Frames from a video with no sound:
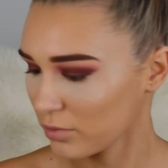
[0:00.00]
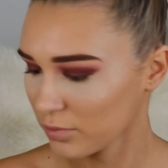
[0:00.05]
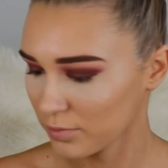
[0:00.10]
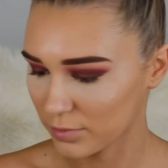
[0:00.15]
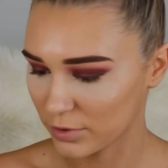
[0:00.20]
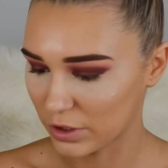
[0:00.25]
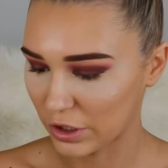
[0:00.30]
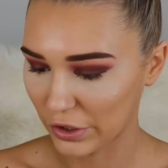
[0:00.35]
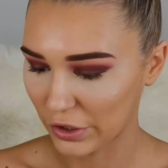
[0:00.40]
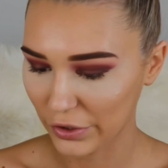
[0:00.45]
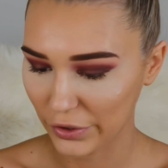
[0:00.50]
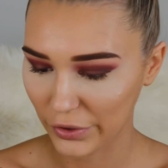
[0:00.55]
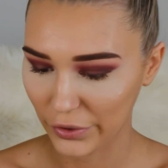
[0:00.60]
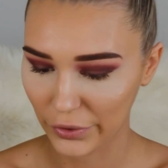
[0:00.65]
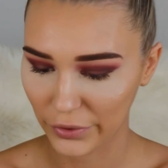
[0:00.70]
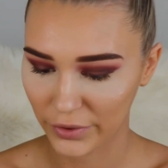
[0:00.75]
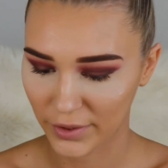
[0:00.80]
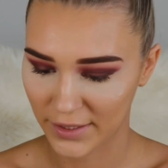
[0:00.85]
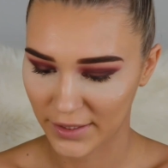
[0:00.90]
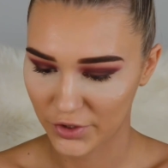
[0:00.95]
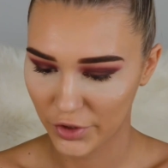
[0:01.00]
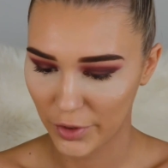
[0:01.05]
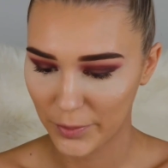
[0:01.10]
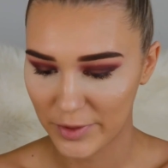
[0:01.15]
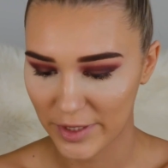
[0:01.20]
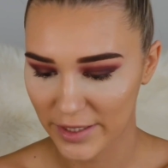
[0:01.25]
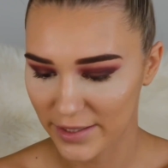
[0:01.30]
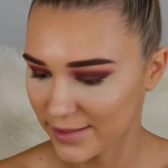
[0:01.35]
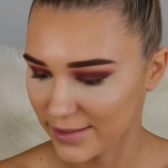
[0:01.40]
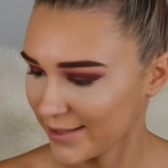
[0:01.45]
oh girl, I nearly
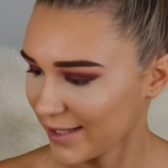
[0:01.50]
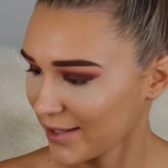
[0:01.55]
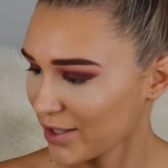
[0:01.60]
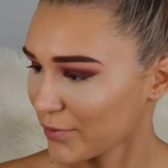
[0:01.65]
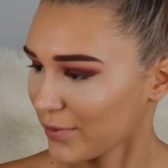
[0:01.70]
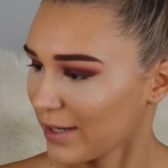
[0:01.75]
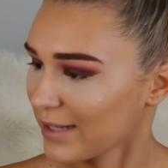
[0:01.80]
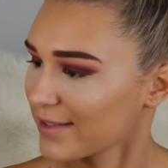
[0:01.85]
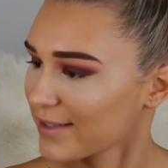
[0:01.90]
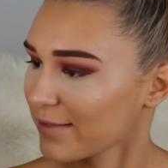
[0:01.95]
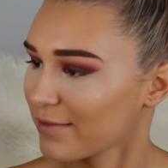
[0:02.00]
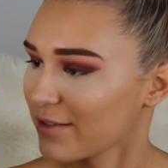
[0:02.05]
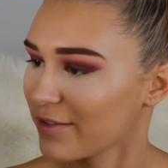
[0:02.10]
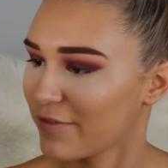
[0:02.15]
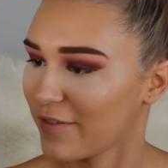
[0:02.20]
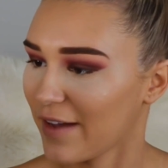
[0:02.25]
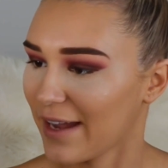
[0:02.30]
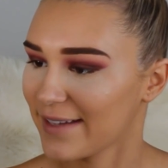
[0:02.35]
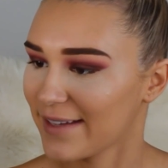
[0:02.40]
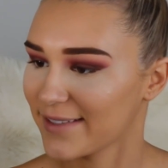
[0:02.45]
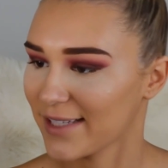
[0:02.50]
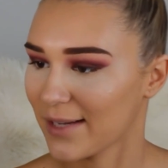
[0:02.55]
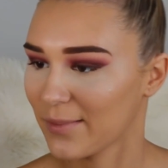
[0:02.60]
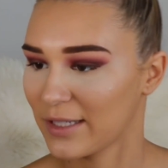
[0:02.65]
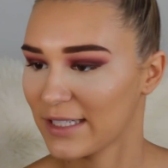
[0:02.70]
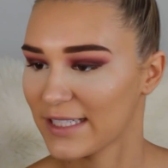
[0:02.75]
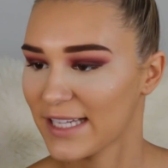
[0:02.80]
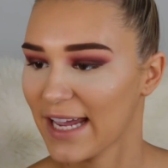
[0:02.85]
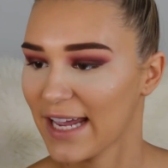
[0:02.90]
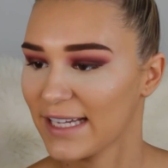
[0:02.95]
dropped it. To set the rest of the face, I'm
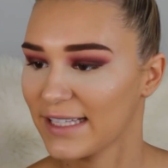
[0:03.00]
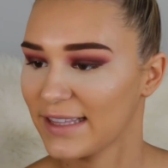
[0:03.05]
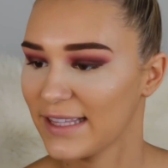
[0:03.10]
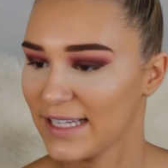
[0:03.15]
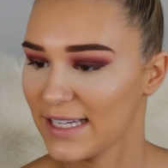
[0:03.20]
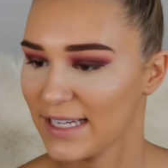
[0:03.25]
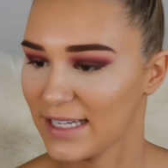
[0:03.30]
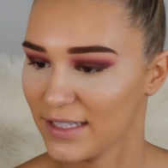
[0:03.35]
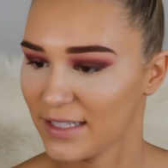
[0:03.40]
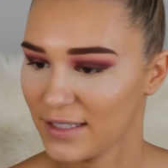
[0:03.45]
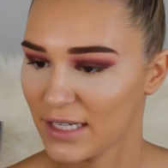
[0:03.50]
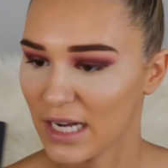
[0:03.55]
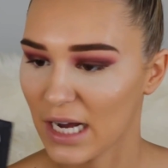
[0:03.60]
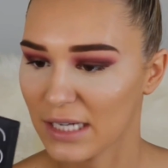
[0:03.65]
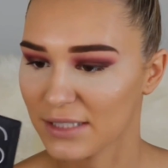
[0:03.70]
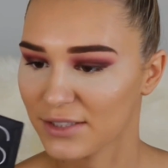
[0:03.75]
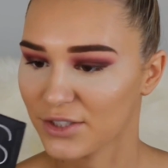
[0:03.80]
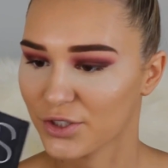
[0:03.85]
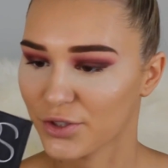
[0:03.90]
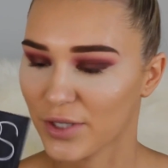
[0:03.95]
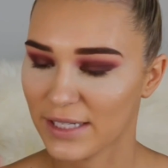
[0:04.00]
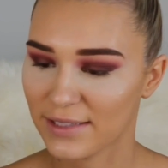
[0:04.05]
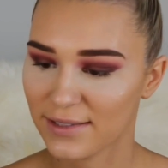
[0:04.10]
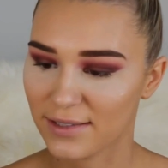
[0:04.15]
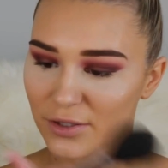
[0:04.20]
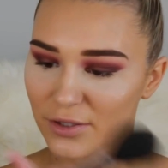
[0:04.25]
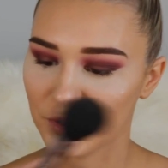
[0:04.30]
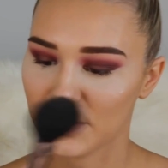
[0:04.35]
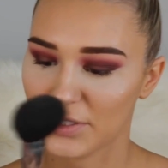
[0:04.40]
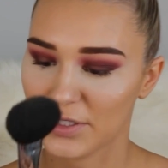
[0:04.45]
going to take the Nars
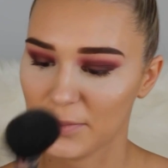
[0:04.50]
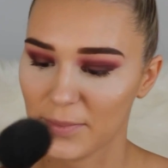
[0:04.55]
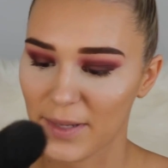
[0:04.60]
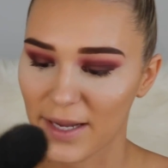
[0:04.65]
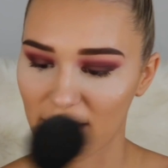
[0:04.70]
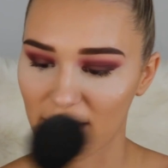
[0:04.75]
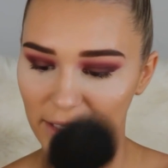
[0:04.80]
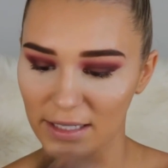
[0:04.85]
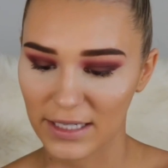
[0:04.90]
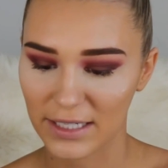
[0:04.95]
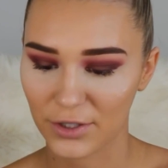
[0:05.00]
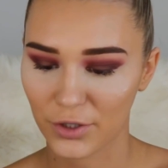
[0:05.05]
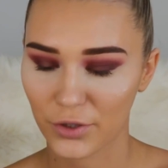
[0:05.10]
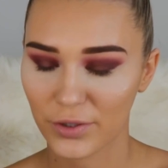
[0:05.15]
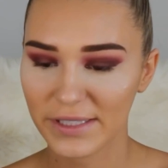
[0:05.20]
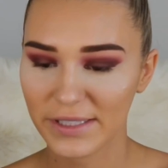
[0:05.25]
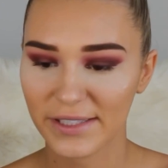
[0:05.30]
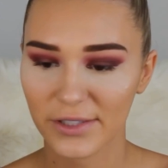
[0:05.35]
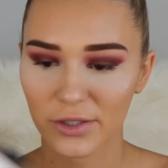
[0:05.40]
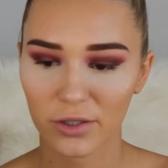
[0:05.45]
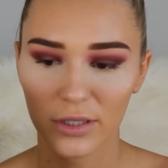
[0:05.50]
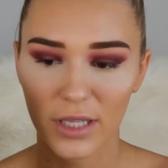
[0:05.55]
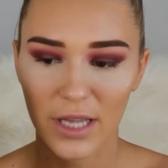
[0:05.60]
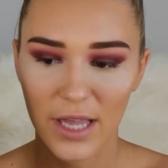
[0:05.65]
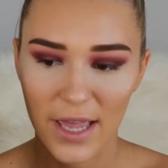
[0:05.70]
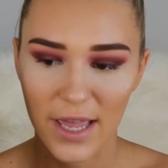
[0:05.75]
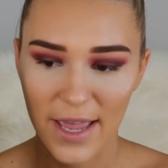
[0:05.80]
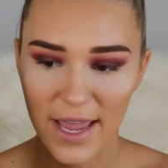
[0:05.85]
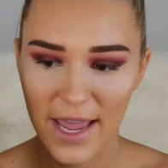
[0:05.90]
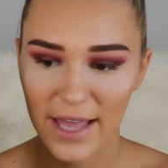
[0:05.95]
Translucent Powder in Crystal.
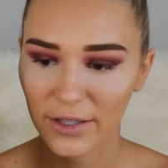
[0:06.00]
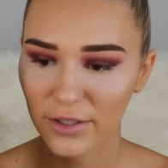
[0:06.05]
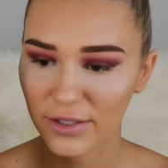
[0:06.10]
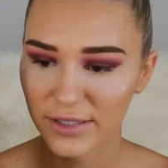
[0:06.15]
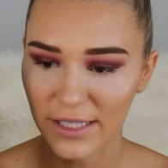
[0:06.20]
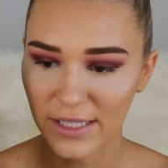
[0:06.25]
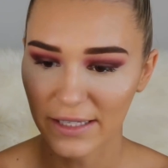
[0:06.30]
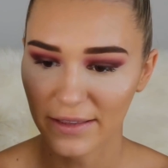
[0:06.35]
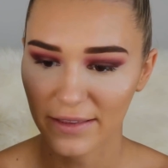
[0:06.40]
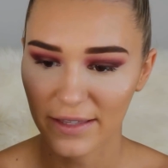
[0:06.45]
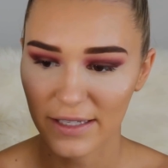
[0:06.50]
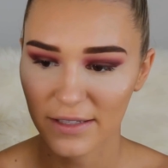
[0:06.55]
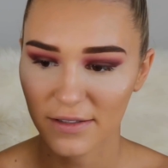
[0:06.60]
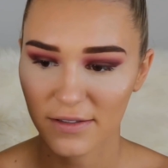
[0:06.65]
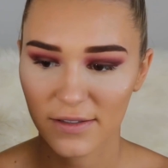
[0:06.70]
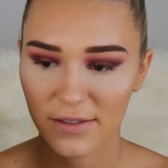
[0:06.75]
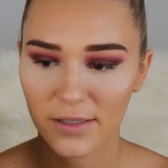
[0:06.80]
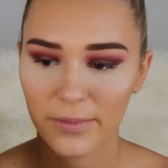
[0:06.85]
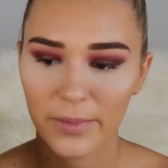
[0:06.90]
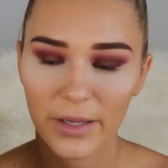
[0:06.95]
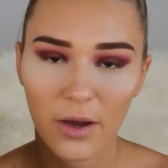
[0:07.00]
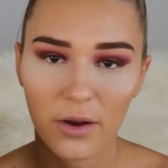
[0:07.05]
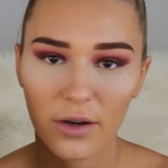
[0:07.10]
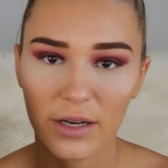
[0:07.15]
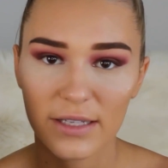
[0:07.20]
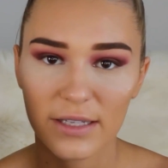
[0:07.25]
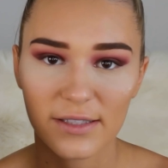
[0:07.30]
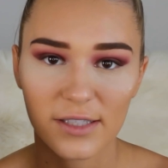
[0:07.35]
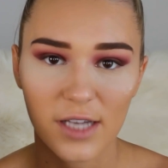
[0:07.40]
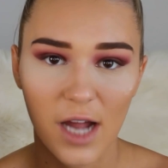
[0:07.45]
It looks like this. To be
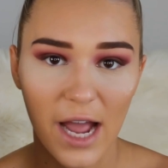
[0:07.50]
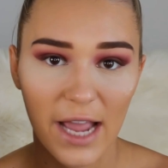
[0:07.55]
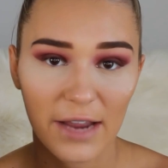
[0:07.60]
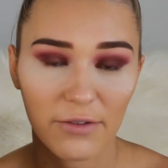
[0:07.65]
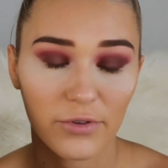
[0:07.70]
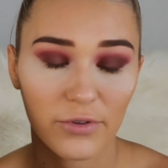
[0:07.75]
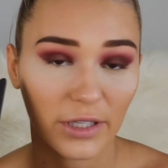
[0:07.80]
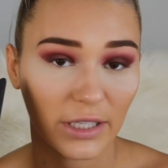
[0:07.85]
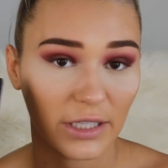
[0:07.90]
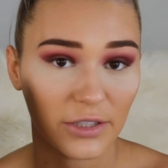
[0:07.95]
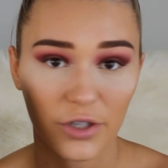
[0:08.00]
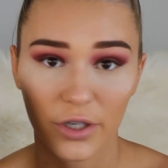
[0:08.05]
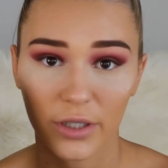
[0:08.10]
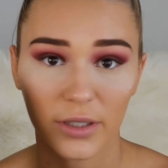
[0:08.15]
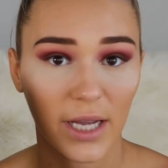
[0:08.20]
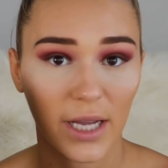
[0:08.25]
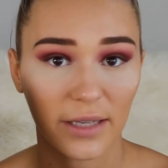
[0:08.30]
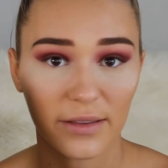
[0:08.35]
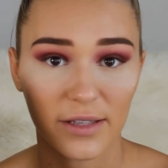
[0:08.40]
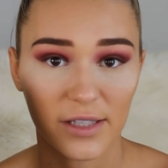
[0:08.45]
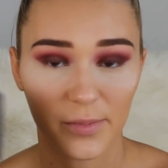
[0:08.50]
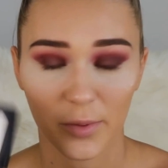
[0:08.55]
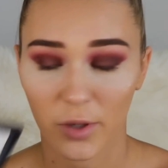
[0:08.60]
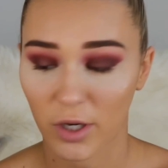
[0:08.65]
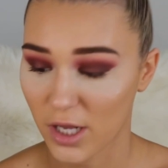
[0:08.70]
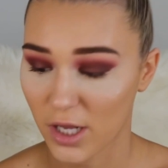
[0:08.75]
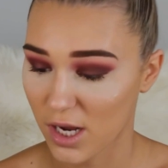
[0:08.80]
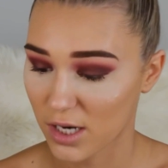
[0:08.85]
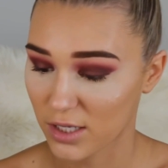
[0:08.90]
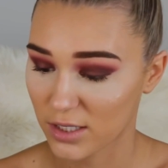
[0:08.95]
honest, I really don't like this
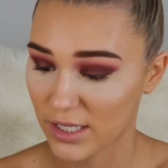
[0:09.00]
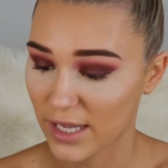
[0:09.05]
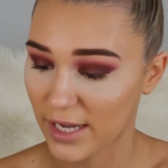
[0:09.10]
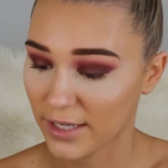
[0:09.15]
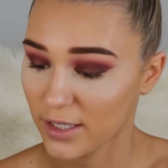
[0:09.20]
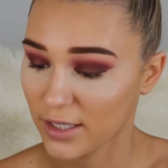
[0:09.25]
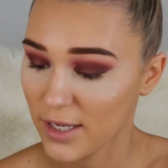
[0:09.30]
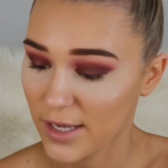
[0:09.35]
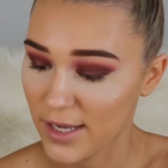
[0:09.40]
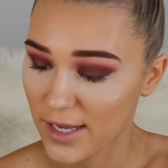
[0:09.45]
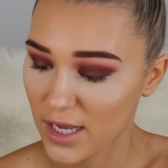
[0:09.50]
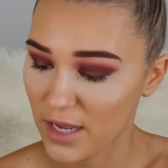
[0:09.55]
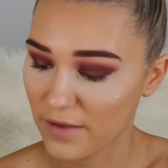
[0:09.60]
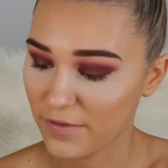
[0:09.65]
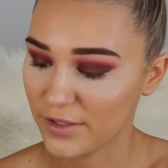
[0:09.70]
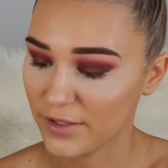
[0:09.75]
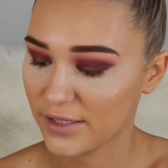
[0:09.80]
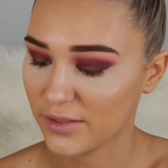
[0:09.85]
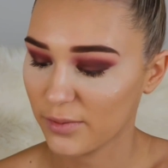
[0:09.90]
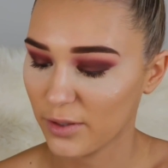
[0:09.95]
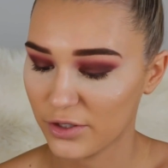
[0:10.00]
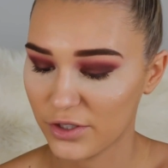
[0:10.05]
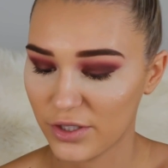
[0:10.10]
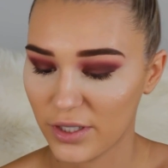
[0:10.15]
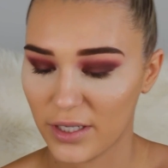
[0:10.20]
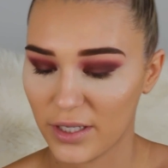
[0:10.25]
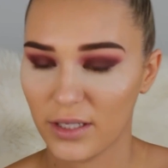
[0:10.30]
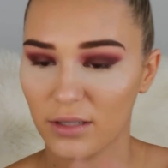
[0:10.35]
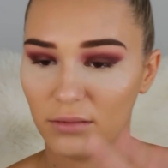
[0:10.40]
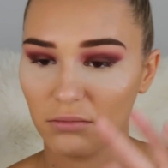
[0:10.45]
product. Like, if you
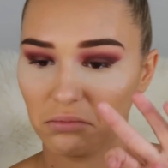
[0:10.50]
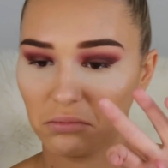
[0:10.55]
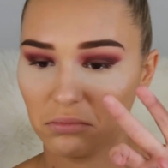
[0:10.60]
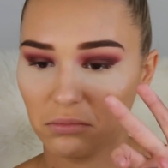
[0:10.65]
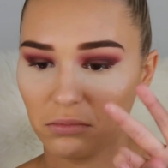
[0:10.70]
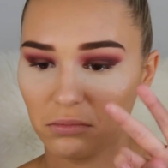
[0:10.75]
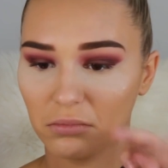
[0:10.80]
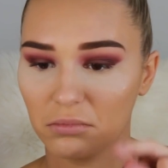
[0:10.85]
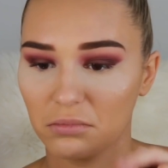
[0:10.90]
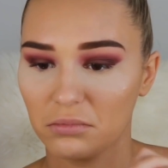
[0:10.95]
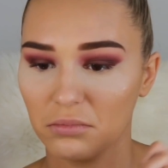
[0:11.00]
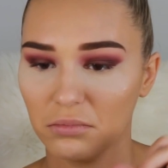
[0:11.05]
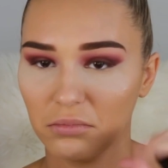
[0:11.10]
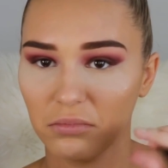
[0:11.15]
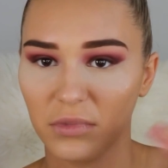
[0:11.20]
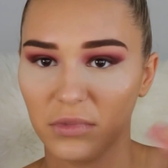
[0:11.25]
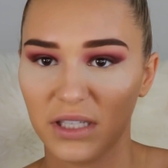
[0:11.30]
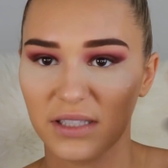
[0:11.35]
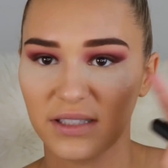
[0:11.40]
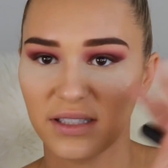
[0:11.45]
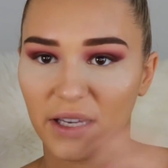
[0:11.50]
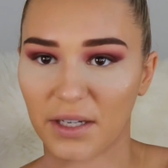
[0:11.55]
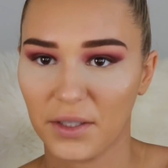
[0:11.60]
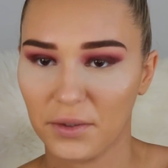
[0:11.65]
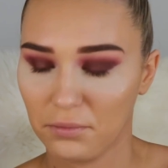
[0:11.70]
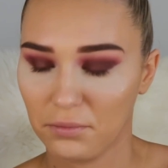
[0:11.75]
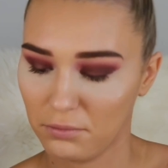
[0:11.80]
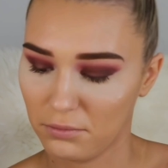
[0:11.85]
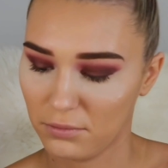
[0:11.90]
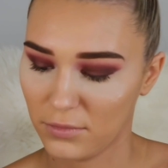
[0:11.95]
swatch it, there's
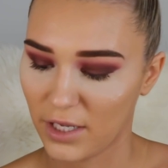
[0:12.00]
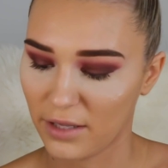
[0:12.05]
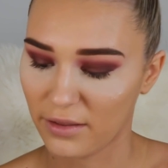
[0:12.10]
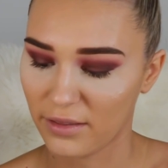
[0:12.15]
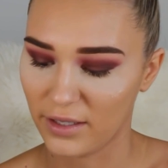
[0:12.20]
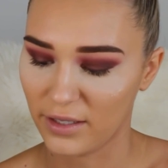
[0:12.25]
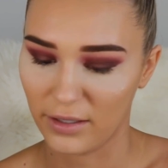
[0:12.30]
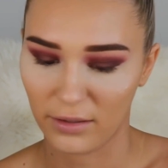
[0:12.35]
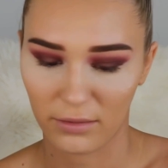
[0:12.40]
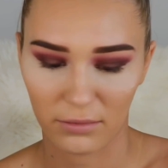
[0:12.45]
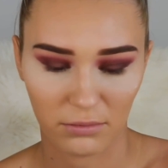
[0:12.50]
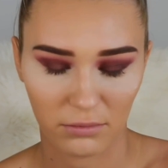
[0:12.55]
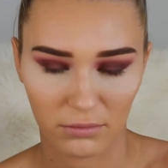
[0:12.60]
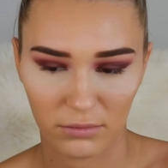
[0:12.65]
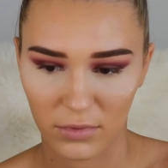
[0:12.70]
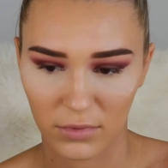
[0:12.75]
like nothing.